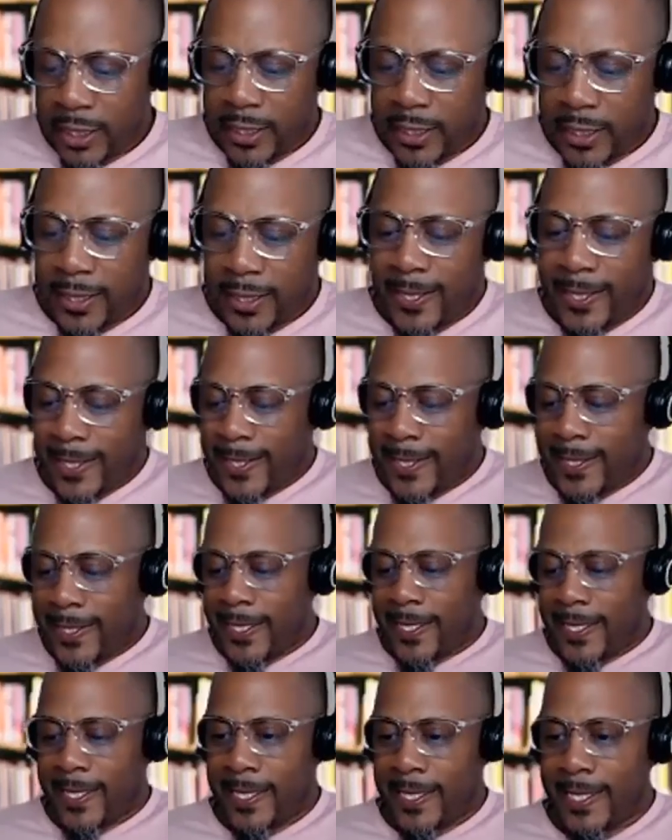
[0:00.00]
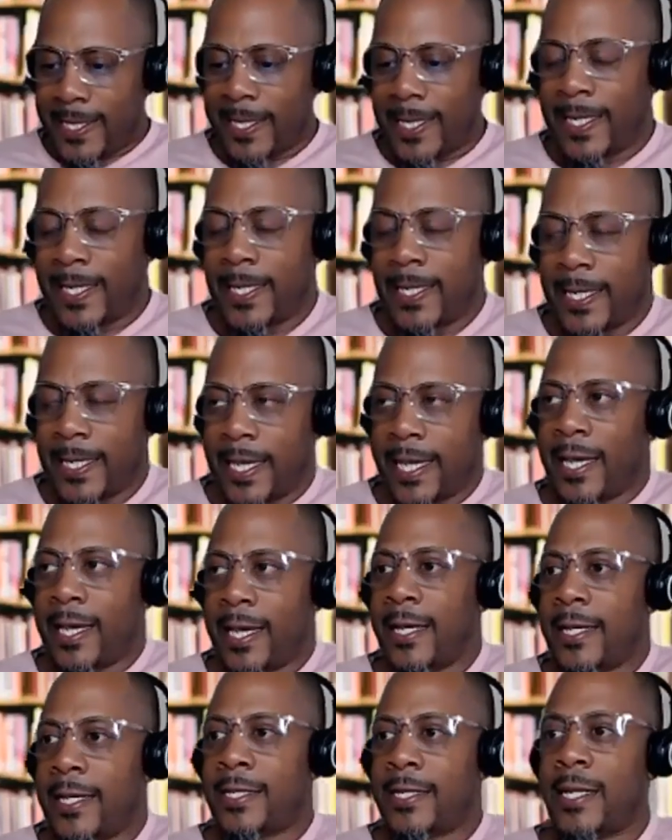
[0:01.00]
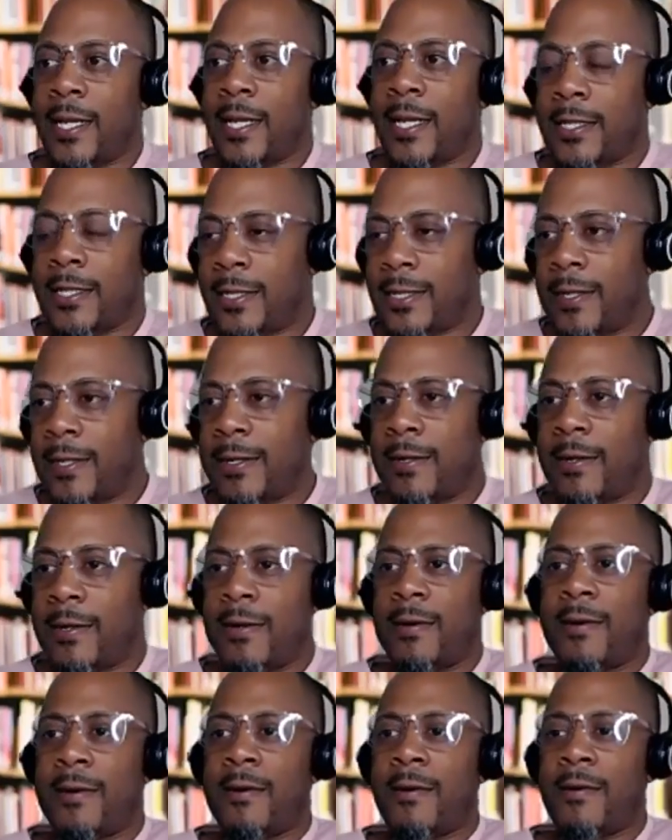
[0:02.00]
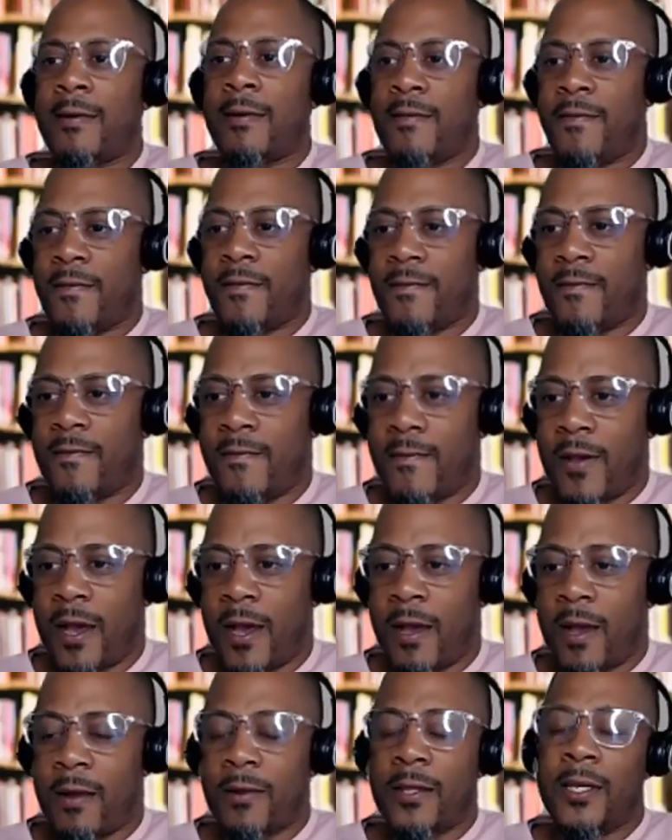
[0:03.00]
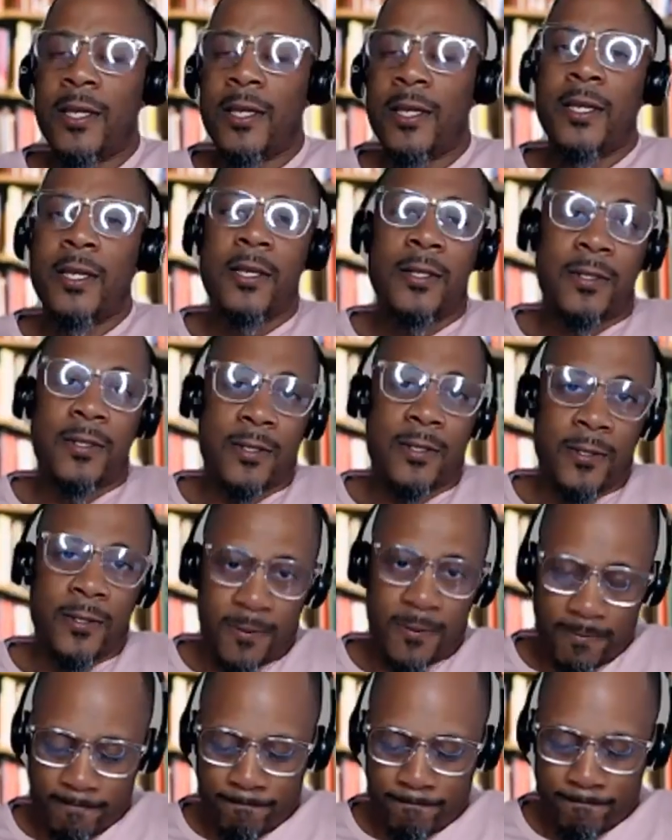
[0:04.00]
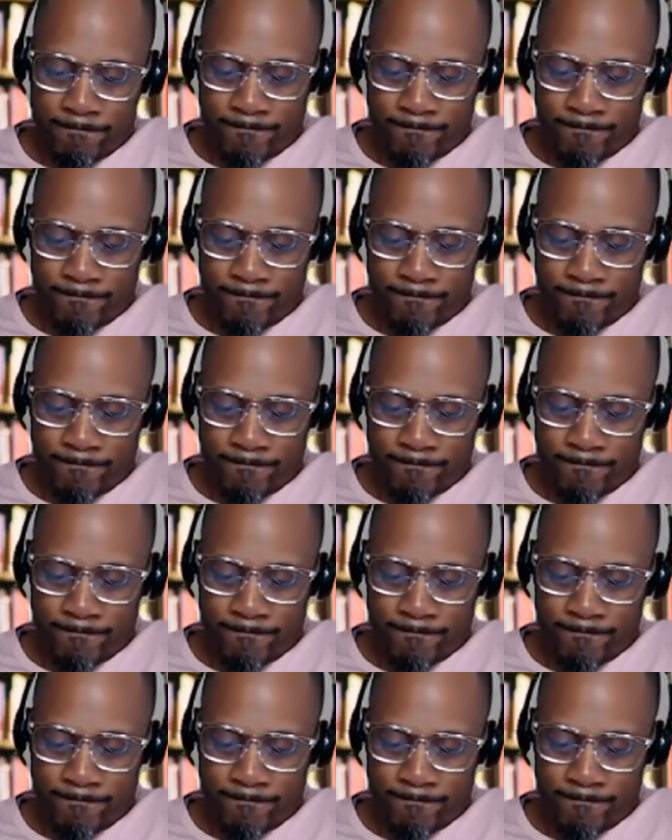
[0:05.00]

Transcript: This is in the context of our kids.